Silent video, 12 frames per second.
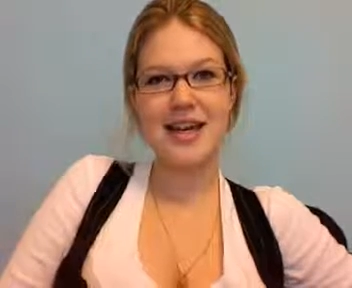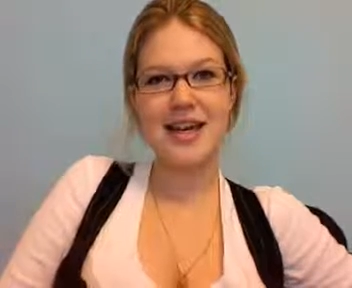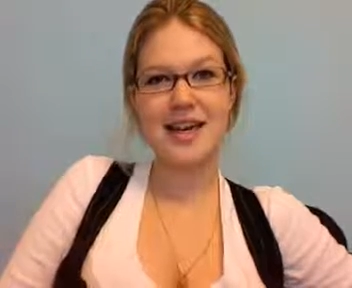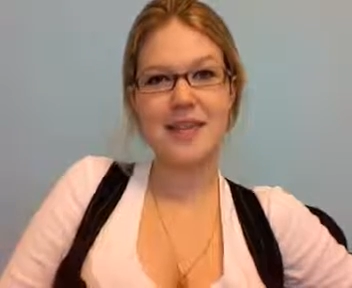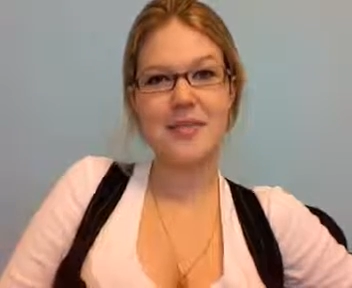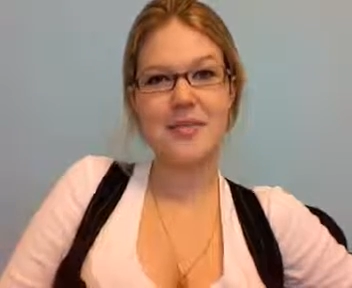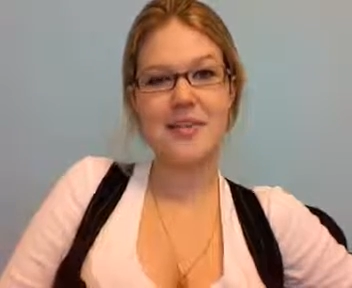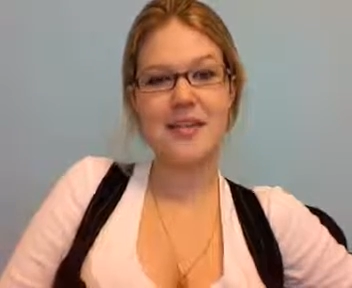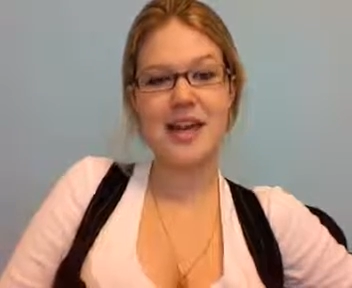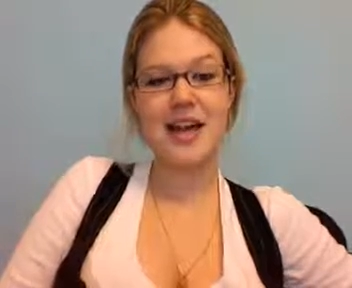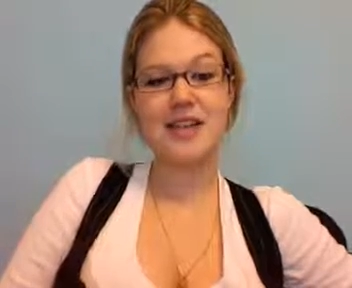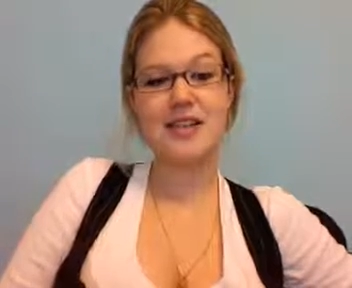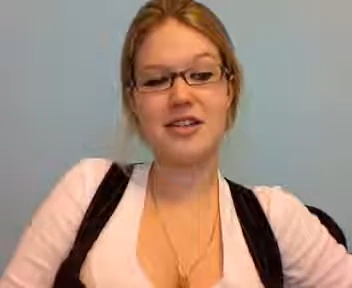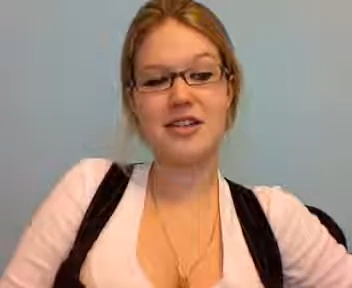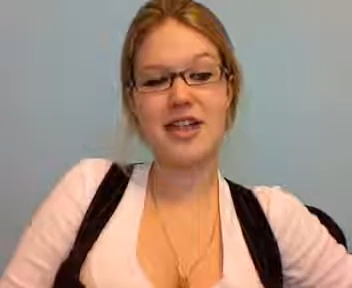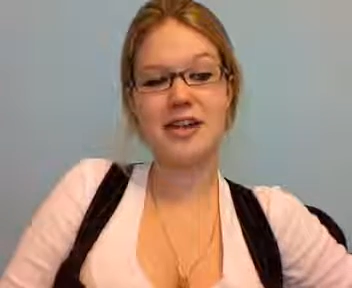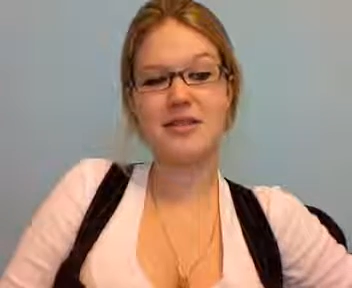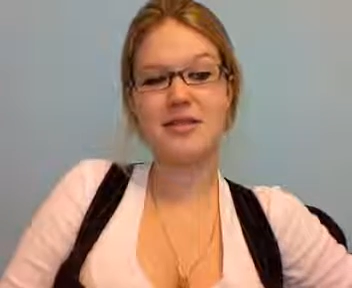The vaginal
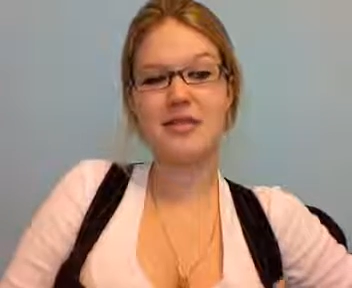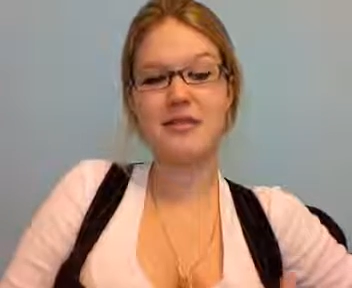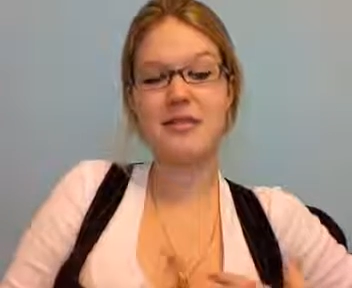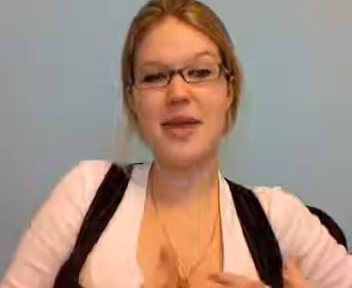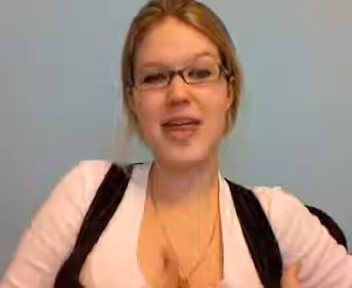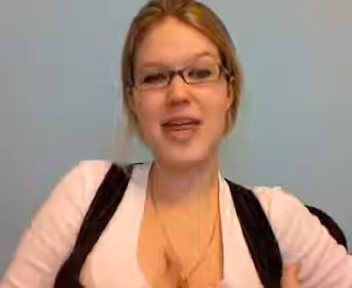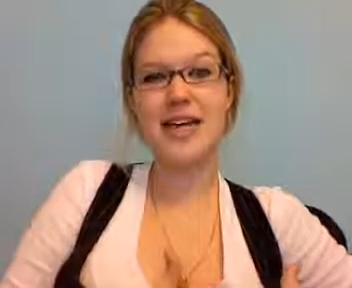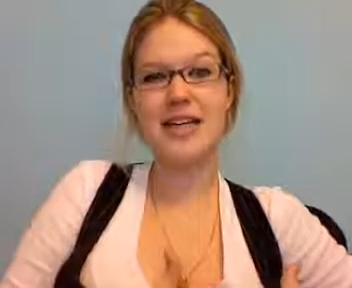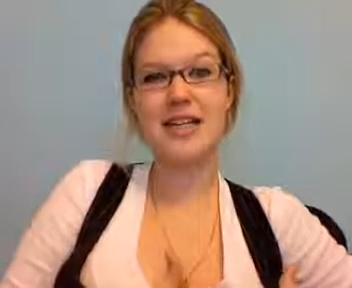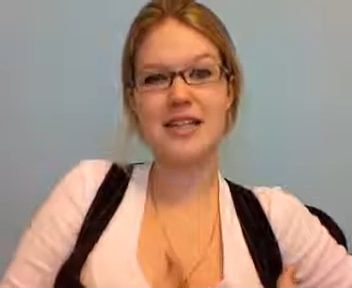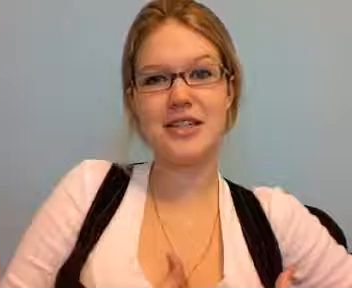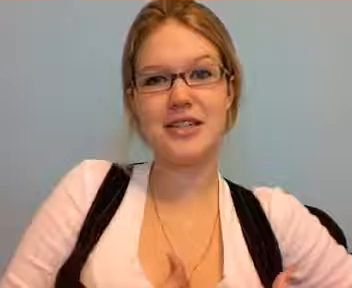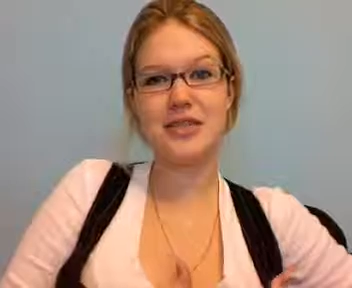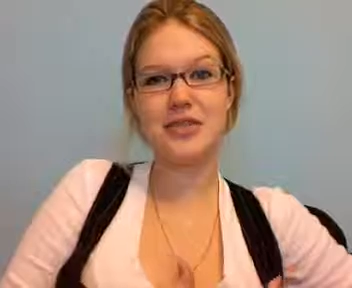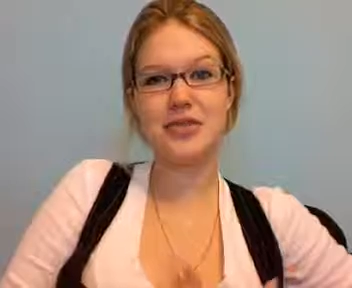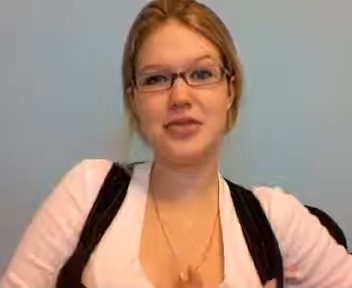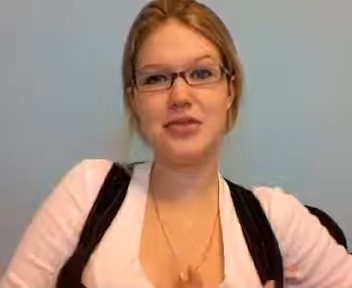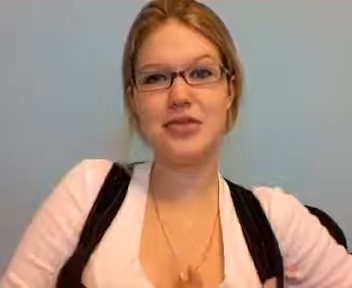canal is made
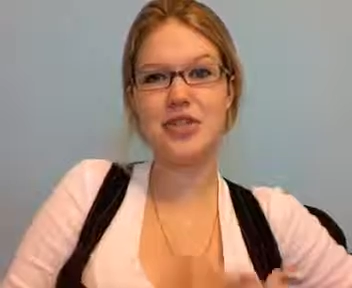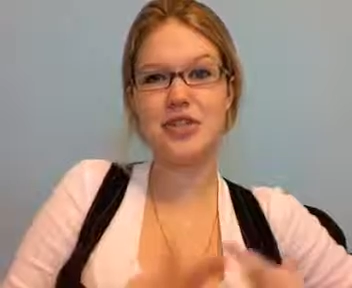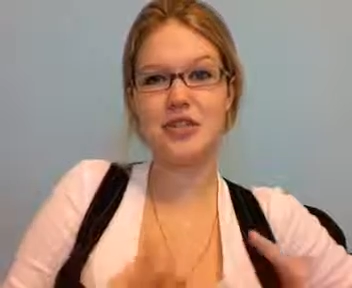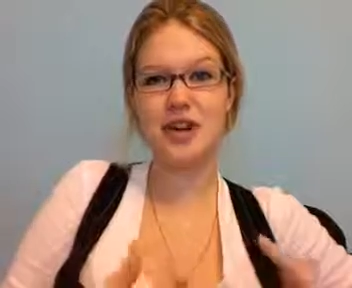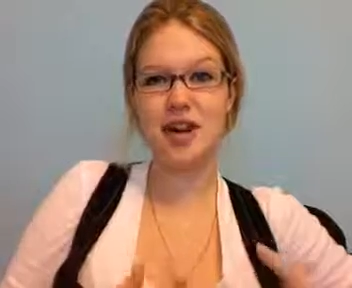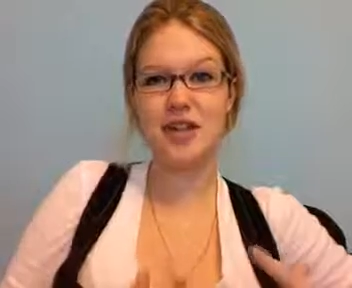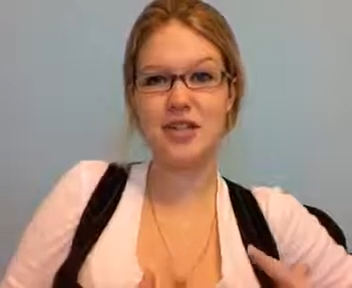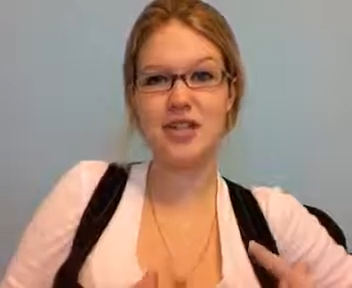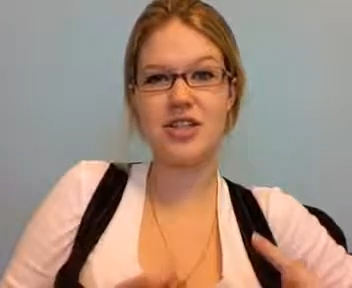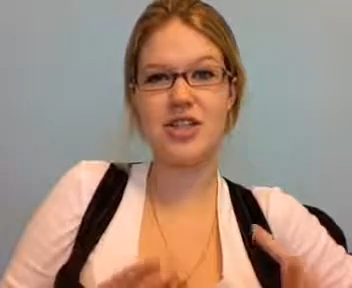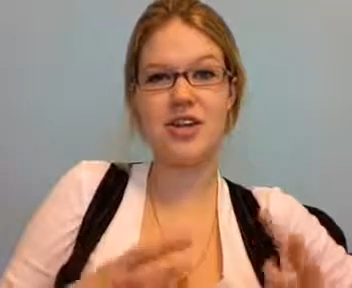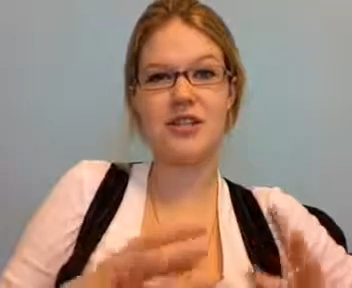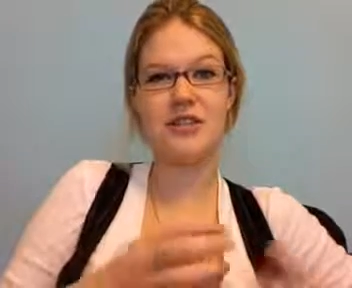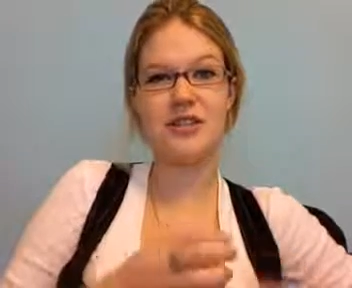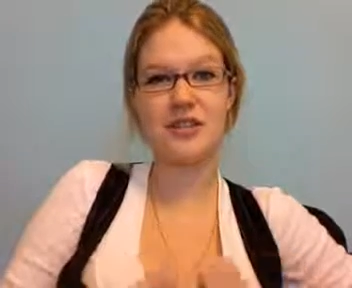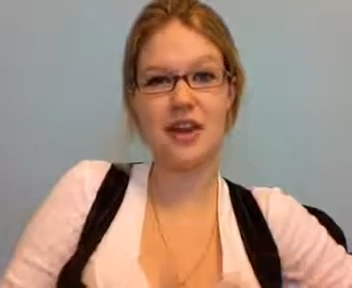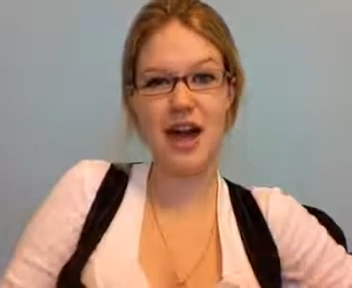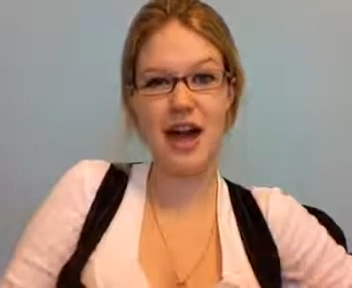to stretch and
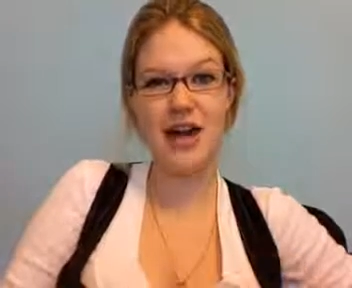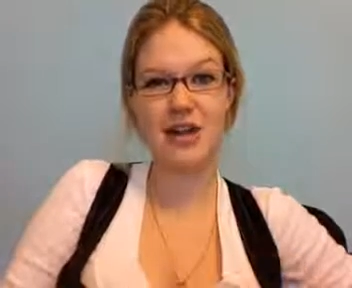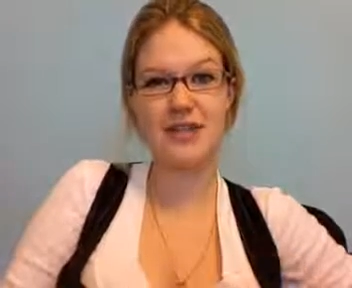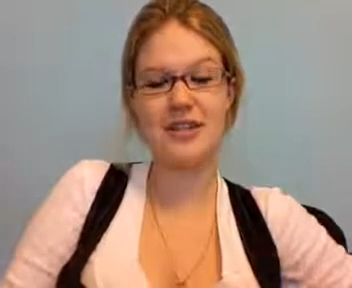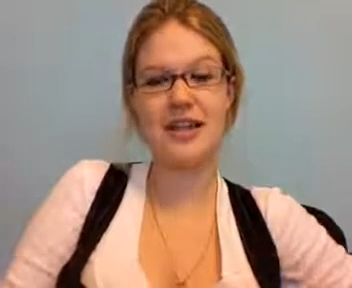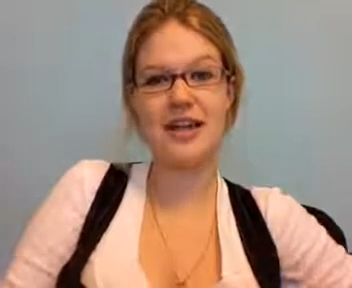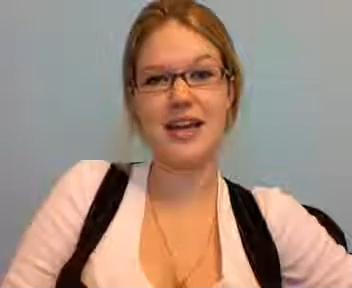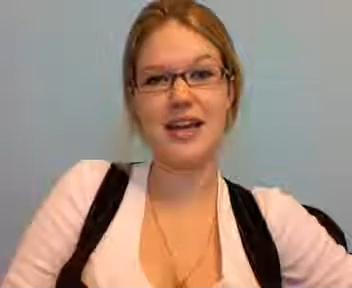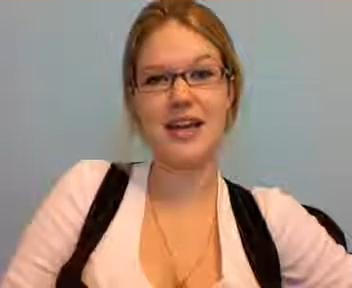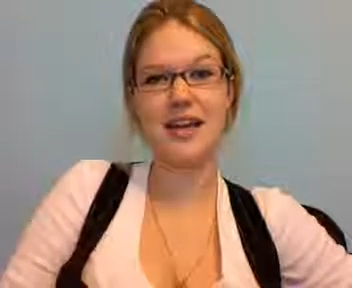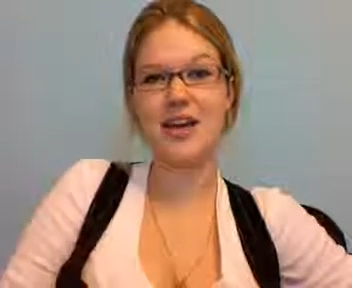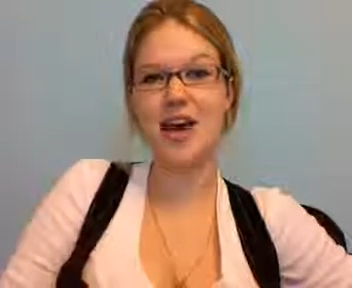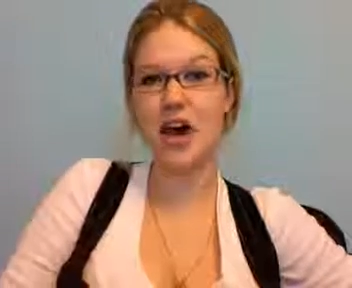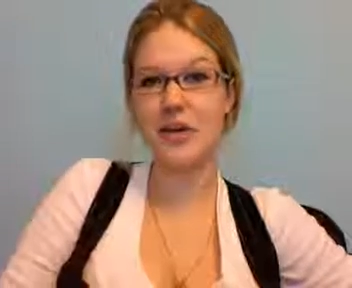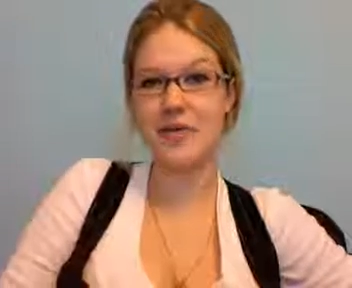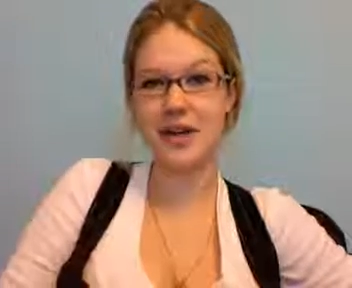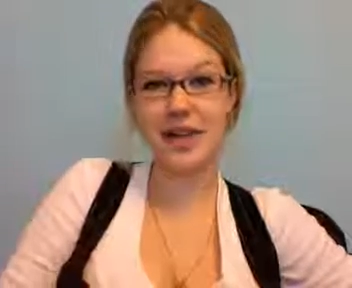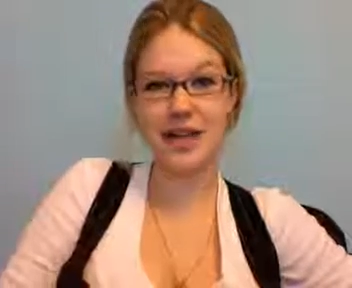retract and
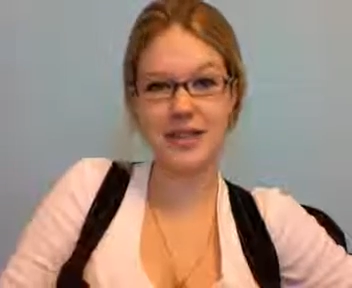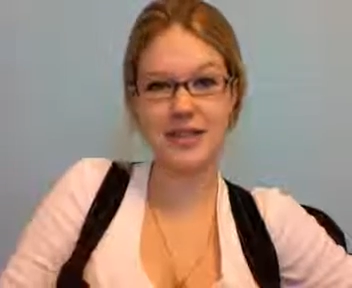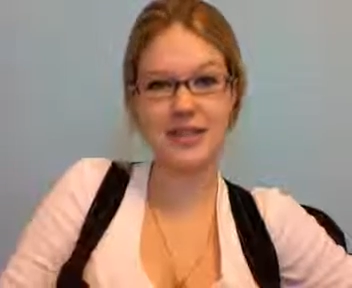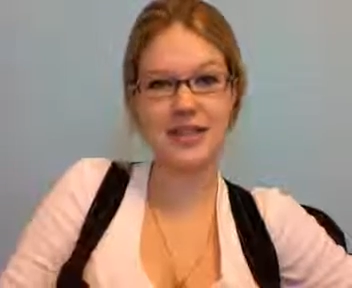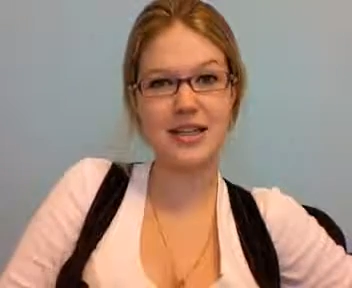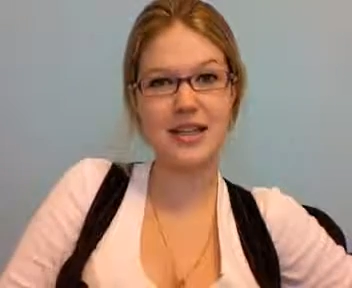accommodate